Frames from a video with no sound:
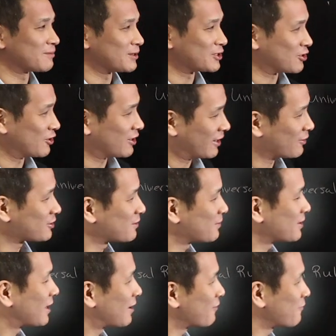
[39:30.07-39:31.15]
turned out to be
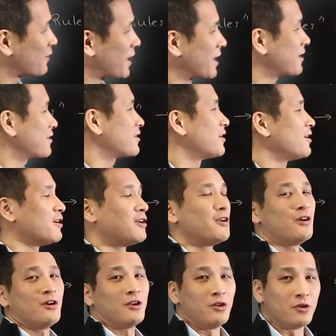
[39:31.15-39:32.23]
that fact.
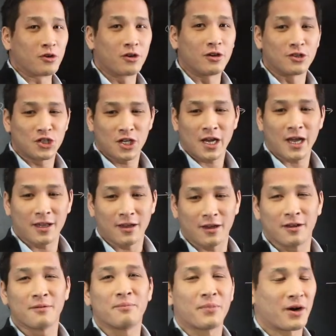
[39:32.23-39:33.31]
You could check
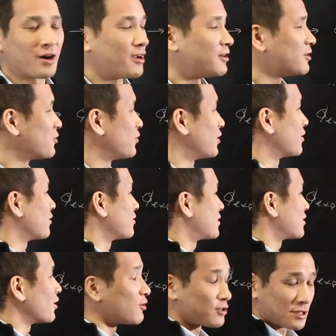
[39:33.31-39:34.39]
it by doing
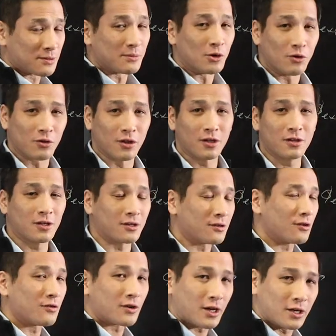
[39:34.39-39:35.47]
Stokes smoothing and
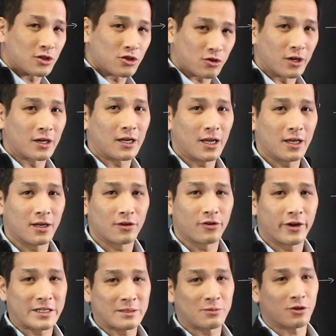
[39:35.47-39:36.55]
truncating your
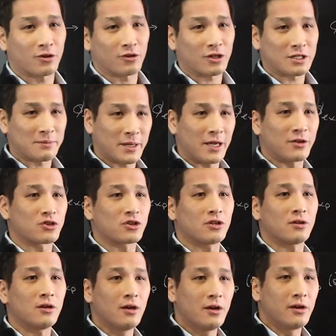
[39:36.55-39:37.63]
asymptotic expansion,
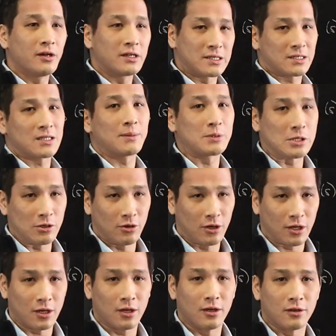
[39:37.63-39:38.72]
substituting
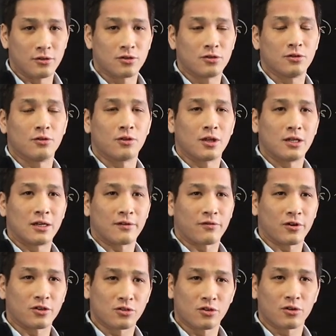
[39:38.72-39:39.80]
it into the
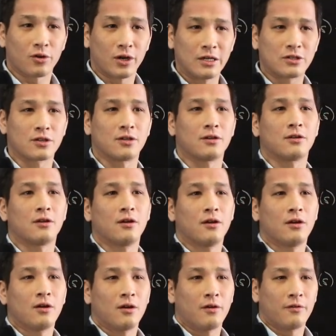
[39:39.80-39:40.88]
differential equation,
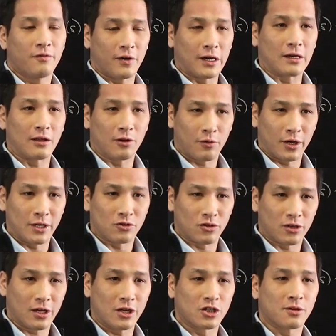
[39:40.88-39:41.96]
finding the right
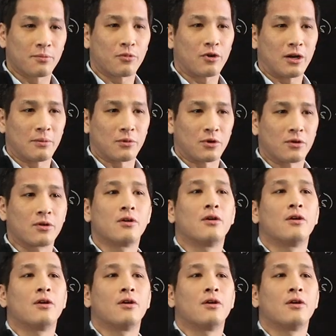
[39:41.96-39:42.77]
truncation parameter,